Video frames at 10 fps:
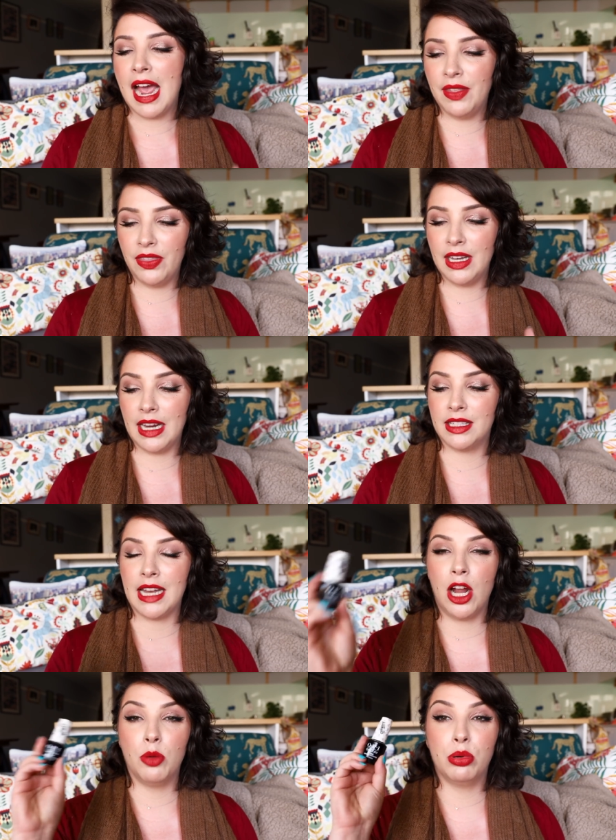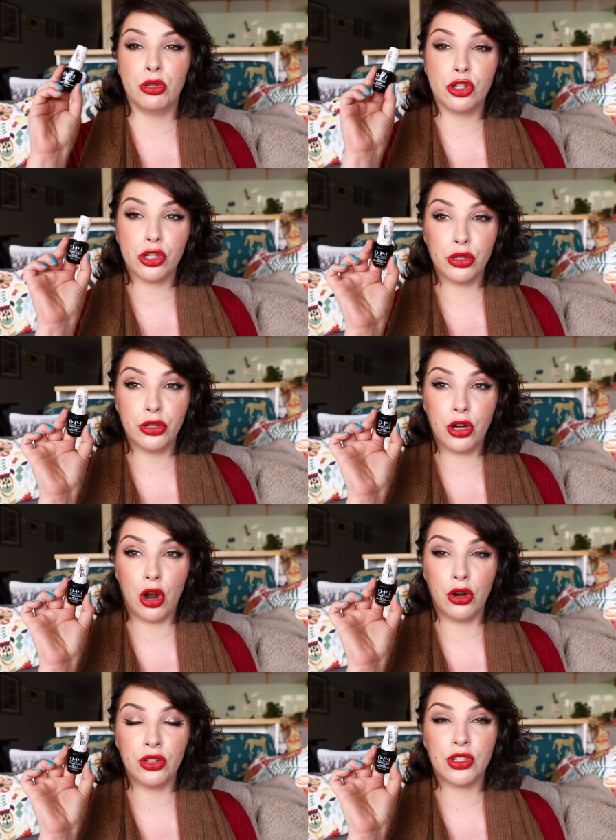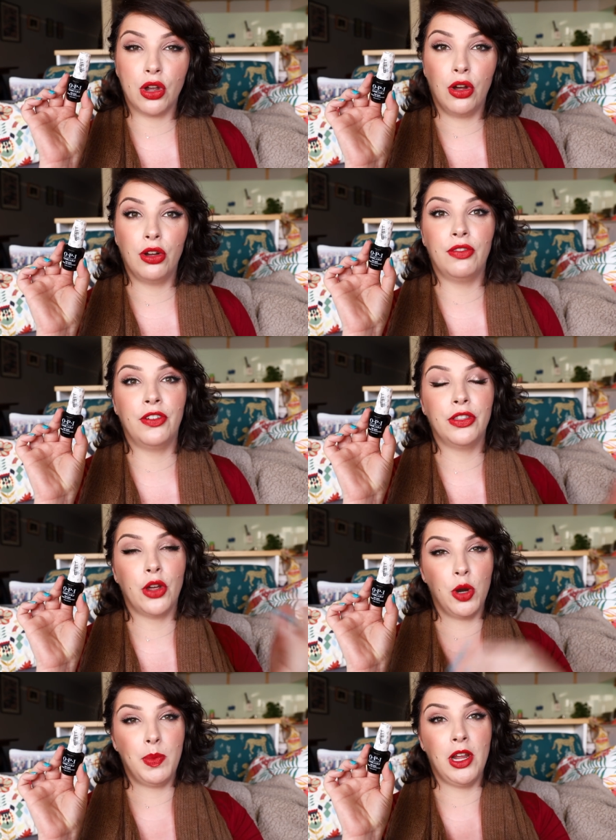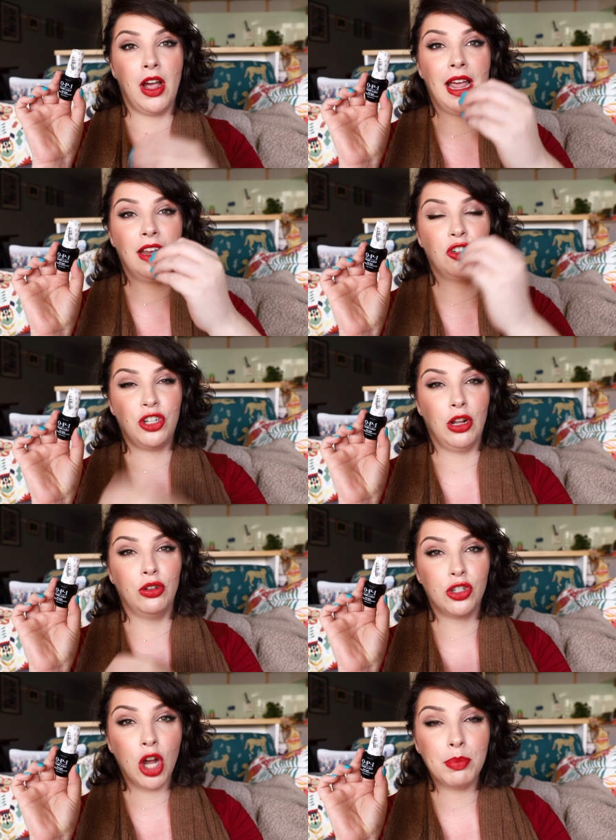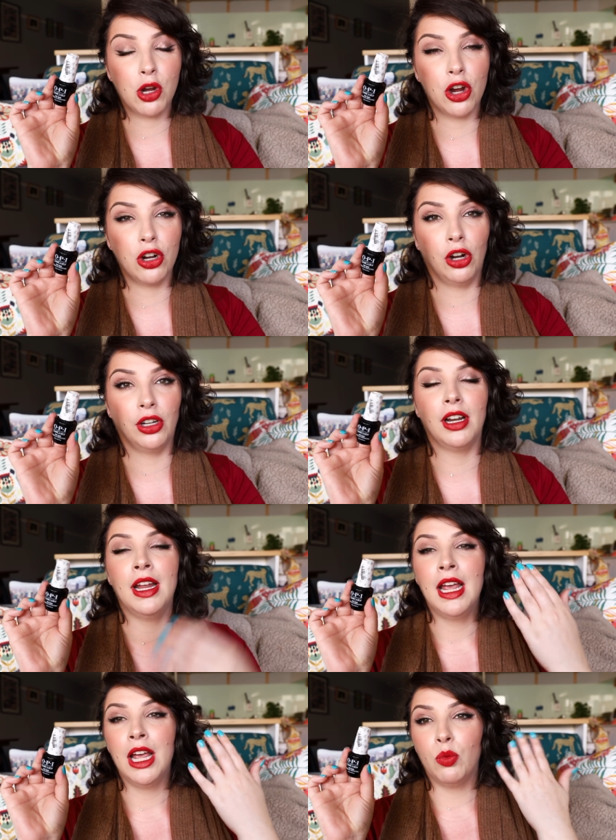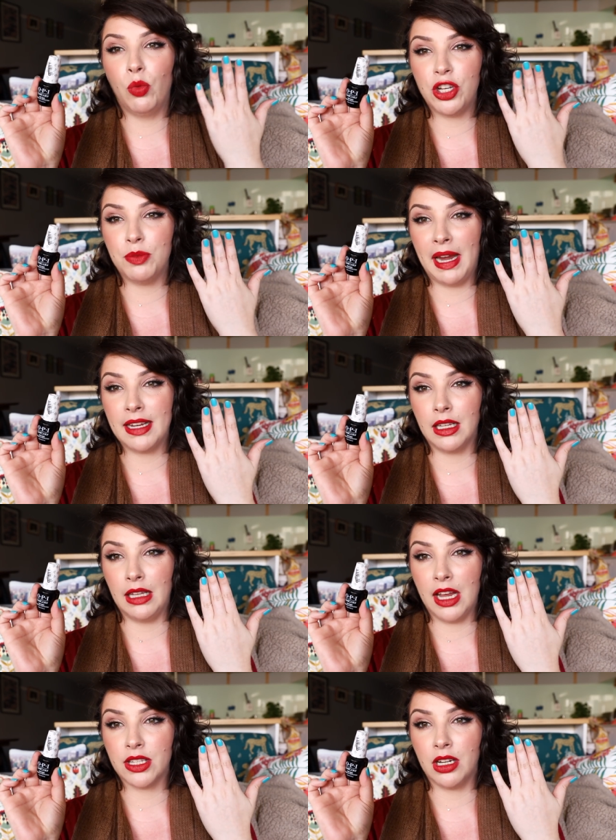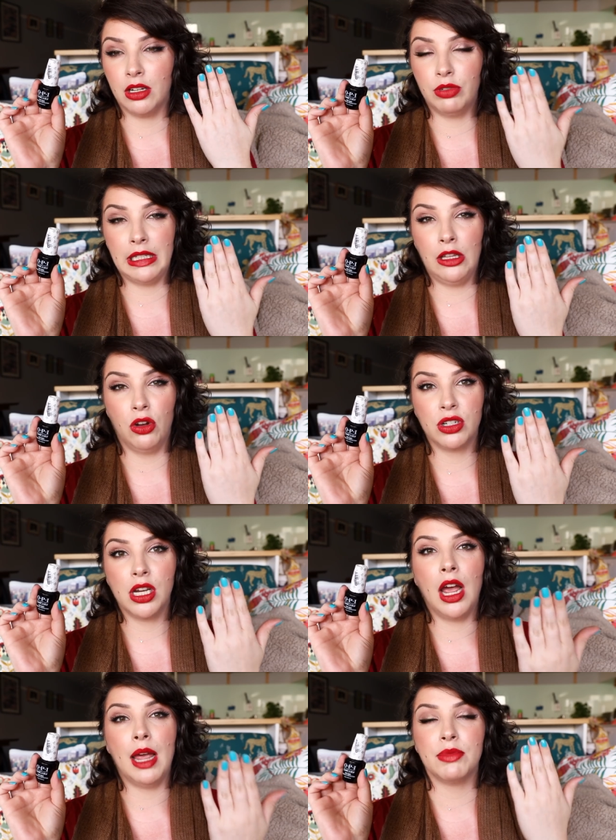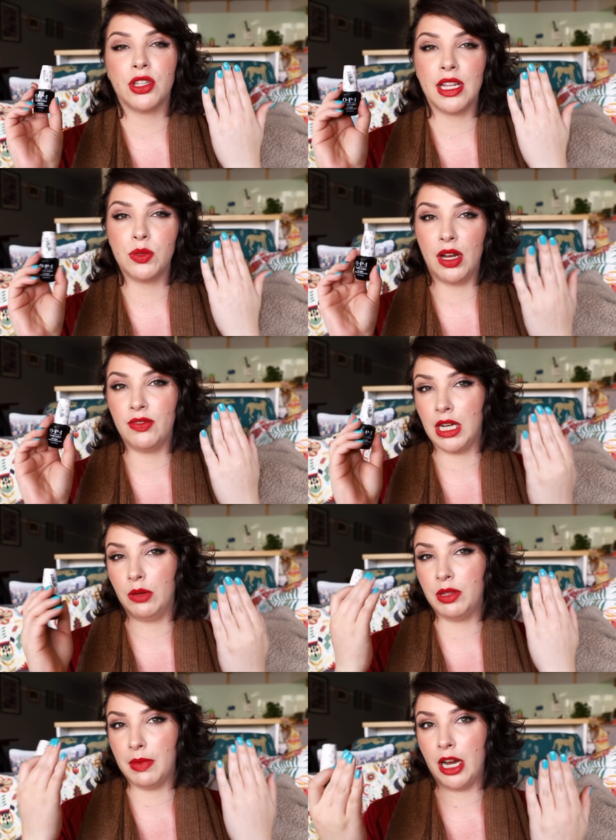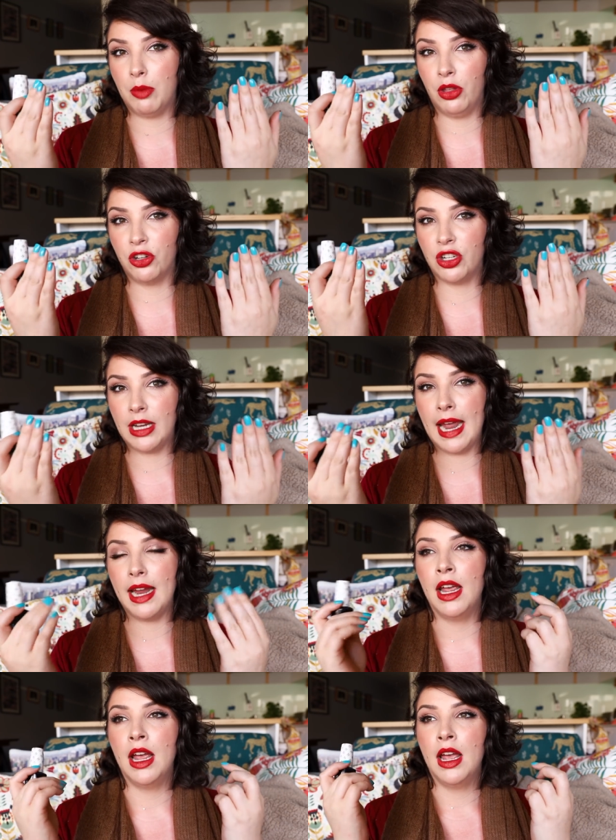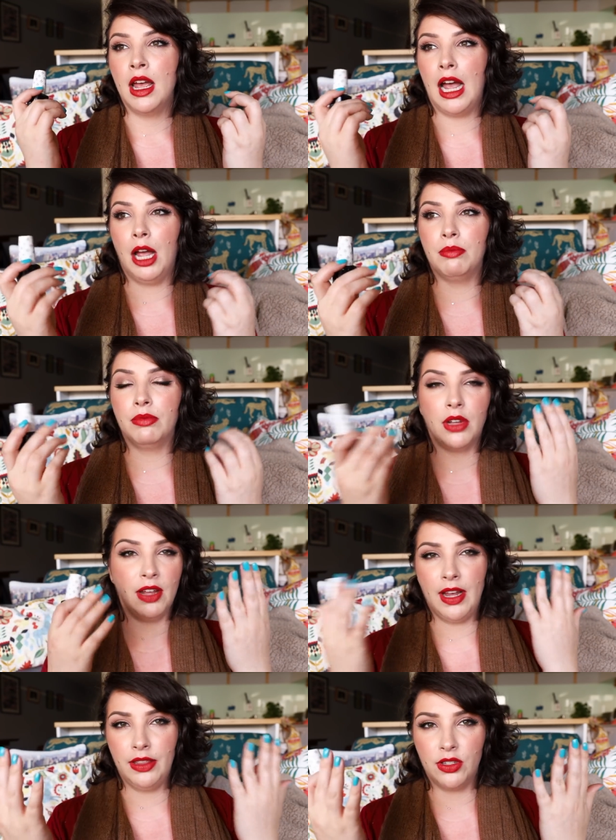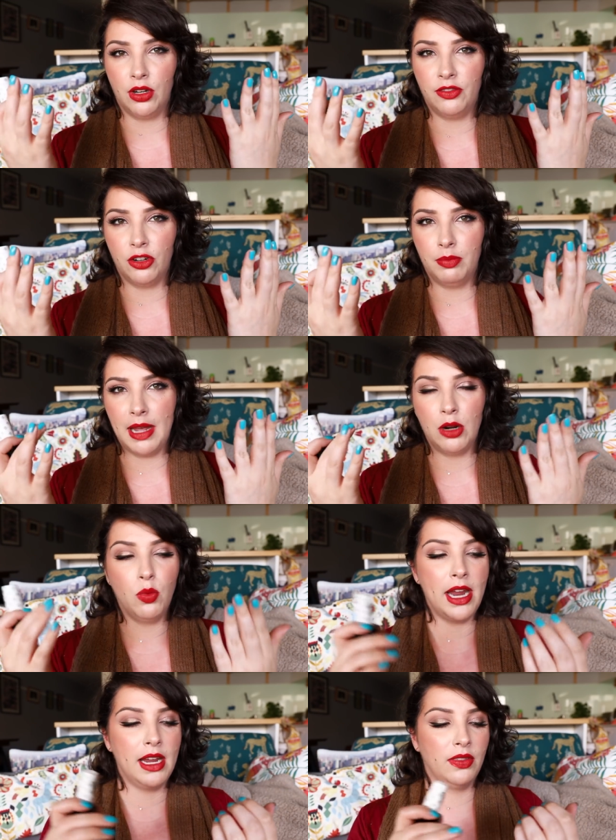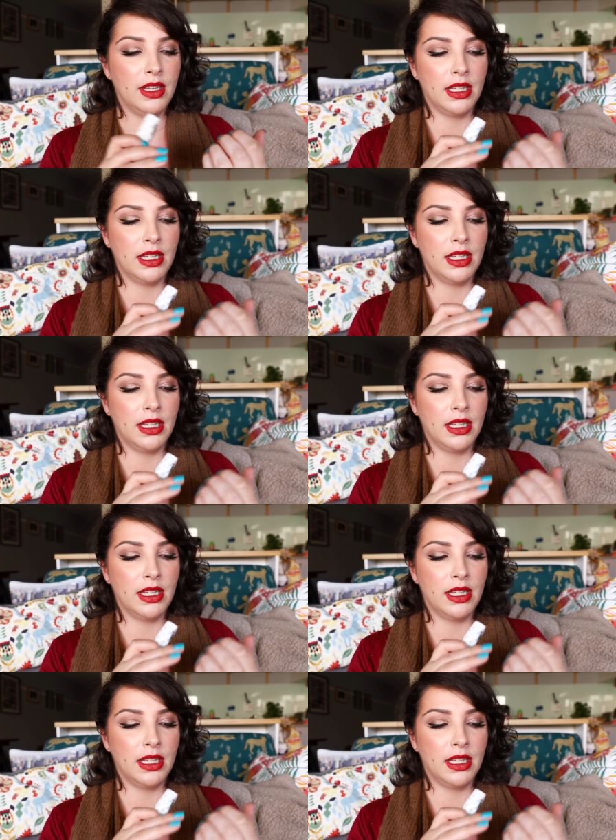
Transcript: And then the next day I'll put 2 coats of the OPI gel top coat on it, which makes it last a really long time. So that's what I've done with my nail polish today. I've had this on for about a week.